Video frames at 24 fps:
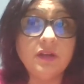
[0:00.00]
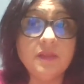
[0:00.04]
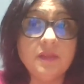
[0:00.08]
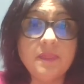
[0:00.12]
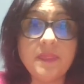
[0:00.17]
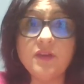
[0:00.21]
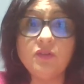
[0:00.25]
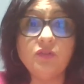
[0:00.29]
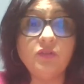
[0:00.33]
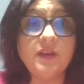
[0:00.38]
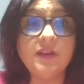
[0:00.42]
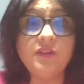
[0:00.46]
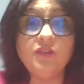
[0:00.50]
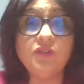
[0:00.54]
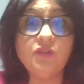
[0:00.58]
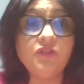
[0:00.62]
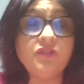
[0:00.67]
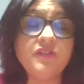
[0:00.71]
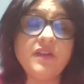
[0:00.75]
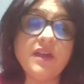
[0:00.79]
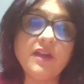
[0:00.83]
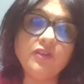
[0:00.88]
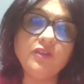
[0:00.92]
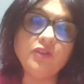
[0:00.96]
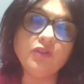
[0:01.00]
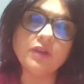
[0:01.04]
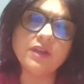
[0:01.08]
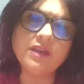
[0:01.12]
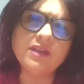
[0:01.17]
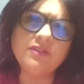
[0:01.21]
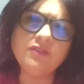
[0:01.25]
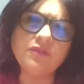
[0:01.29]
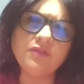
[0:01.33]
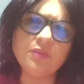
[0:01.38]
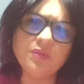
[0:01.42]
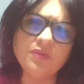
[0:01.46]
They don't understand your
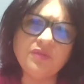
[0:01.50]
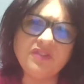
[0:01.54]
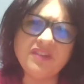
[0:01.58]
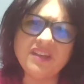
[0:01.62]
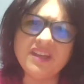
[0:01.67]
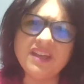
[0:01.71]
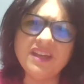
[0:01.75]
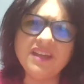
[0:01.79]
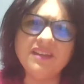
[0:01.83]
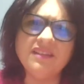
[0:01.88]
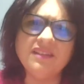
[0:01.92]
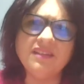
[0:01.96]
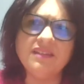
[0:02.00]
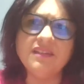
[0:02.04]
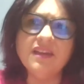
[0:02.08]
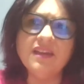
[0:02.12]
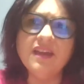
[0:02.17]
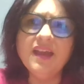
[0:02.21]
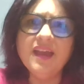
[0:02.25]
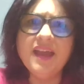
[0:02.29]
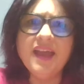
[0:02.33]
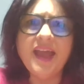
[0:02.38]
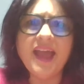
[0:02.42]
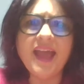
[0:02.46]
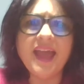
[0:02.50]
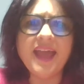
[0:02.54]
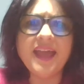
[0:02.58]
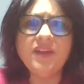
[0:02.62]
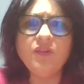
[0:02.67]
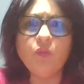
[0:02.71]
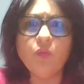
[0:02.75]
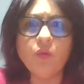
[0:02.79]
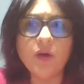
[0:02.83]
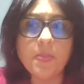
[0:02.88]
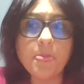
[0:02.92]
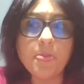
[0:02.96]
kids' routines
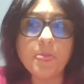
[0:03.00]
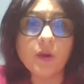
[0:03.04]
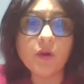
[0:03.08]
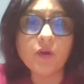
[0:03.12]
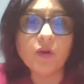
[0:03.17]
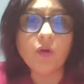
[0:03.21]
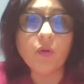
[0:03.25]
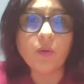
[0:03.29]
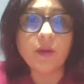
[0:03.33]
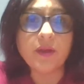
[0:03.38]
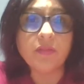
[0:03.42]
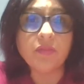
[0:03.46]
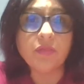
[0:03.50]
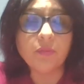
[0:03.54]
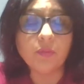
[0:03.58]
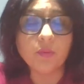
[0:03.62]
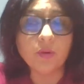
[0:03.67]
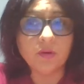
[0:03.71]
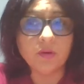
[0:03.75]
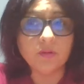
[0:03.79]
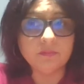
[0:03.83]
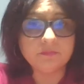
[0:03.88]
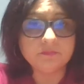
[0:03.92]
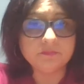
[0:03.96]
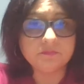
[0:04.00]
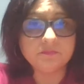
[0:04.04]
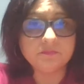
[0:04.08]
and what they're going through.